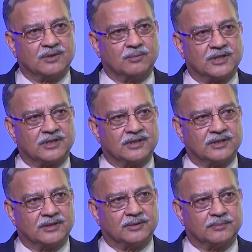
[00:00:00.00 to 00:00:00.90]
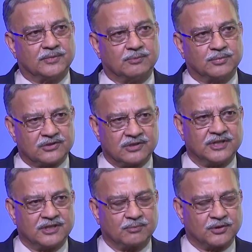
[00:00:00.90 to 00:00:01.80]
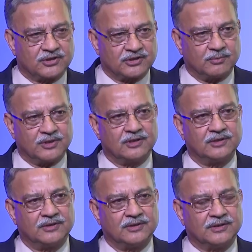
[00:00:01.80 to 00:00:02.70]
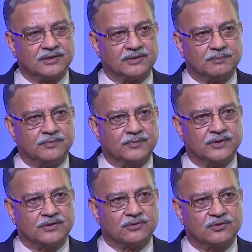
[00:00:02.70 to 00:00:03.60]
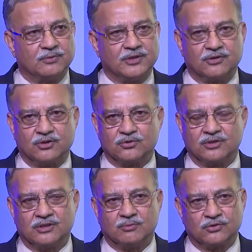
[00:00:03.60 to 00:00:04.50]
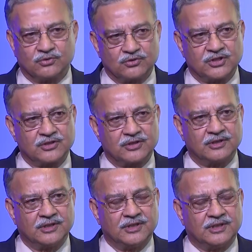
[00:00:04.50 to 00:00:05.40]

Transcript: But the Personal Data Protection Bill is going to be introduced in the monsoon session.